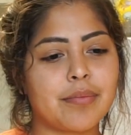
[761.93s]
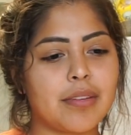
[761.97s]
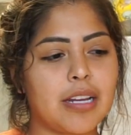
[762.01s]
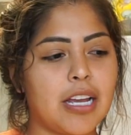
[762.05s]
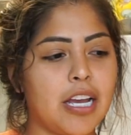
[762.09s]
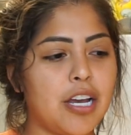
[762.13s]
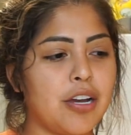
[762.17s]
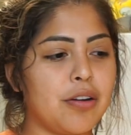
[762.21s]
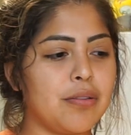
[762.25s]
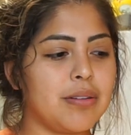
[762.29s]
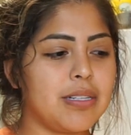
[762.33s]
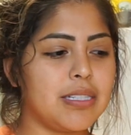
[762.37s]

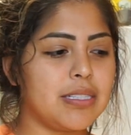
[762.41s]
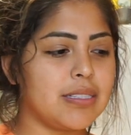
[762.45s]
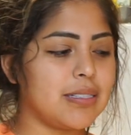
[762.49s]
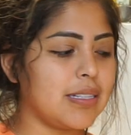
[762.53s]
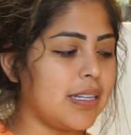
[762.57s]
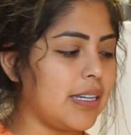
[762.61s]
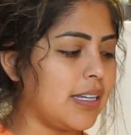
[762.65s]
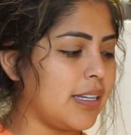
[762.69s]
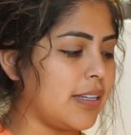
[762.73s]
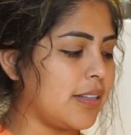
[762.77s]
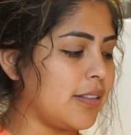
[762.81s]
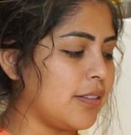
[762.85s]
I always
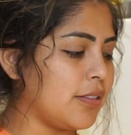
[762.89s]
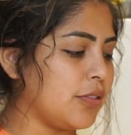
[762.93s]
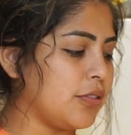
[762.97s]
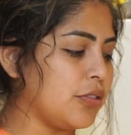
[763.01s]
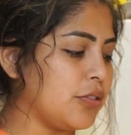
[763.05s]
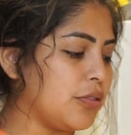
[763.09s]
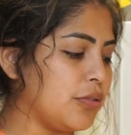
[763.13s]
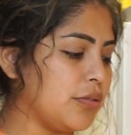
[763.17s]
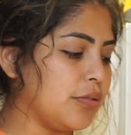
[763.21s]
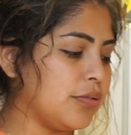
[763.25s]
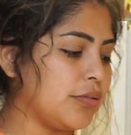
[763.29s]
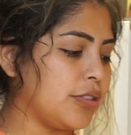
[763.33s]
like
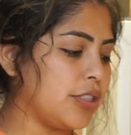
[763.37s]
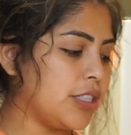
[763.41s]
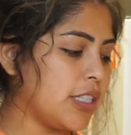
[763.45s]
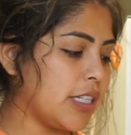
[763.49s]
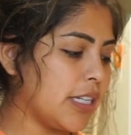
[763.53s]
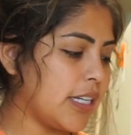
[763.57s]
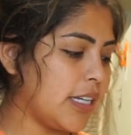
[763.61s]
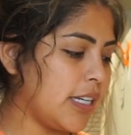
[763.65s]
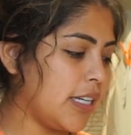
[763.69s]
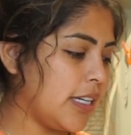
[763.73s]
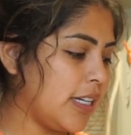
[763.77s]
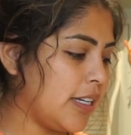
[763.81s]
do
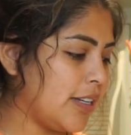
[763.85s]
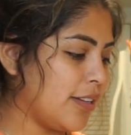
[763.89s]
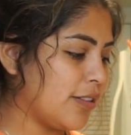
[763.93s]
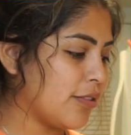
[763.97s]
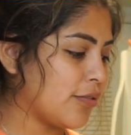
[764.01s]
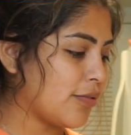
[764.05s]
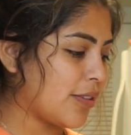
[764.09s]
chicken,